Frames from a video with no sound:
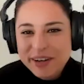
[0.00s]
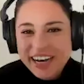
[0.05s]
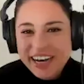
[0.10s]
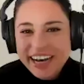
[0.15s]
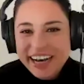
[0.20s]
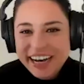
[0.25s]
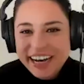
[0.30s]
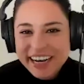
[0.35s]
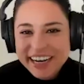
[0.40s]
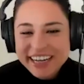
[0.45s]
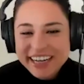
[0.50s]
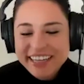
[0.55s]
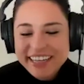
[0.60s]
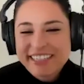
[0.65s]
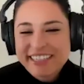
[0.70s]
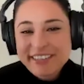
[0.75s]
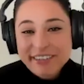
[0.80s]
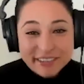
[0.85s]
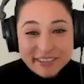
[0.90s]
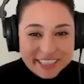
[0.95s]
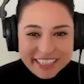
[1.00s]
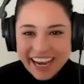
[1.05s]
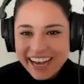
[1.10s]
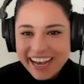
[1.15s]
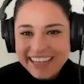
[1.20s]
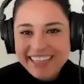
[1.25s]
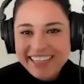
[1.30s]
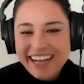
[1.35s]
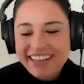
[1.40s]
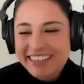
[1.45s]
Uh. So yeah.
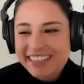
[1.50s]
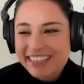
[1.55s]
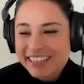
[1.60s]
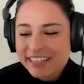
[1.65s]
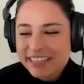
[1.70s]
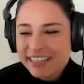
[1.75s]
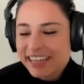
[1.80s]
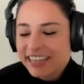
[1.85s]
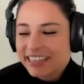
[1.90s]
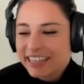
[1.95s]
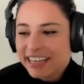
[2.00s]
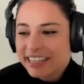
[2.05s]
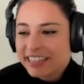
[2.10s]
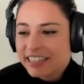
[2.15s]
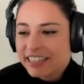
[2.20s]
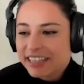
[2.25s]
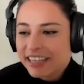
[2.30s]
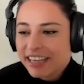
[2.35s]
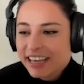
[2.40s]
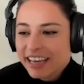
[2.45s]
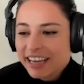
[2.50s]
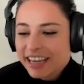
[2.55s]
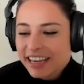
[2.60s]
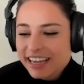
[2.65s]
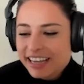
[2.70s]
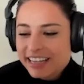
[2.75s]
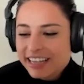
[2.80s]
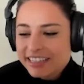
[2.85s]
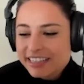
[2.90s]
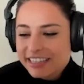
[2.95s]
Exactly. It, it it's
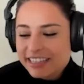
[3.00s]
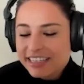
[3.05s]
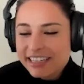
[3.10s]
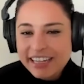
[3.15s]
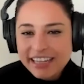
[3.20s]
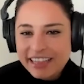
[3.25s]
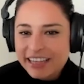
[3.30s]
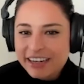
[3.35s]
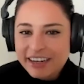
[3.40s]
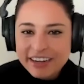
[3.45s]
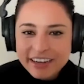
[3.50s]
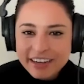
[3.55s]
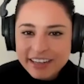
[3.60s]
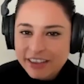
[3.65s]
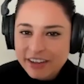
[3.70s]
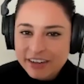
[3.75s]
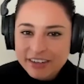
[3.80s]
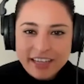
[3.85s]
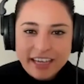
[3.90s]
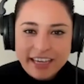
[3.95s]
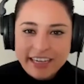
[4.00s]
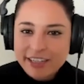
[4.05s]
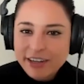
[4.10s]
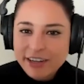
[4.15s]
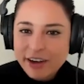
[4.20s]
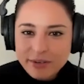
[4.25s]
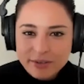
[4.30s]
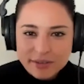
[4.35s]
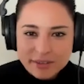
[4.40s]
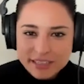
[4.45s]
it's they're they're like
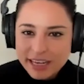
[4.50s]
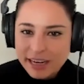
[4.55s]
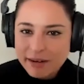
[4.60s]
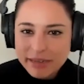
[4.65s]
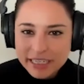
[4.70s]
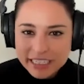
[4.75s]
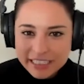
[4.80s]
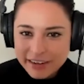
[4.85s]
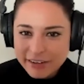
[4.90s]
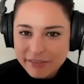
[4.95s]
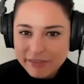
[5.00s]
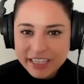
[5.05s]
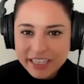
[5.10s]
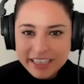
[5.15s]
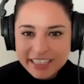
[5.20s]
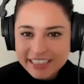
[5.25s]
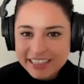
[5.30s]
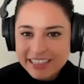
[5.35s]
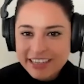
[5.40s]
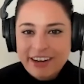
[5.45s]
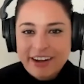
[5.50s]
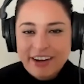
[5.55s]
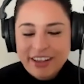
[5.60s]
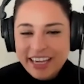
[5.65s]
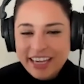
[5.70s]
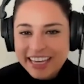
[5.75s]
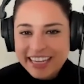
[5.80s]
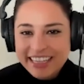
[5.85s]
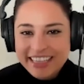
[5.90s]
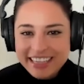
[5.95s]
don't send me stuff like this you know
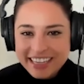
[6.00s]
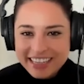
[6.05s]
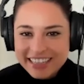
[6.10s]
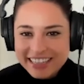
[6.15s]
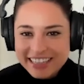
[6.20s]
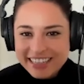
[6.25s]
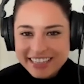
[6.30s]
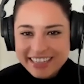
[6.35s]
like it's it's yeah.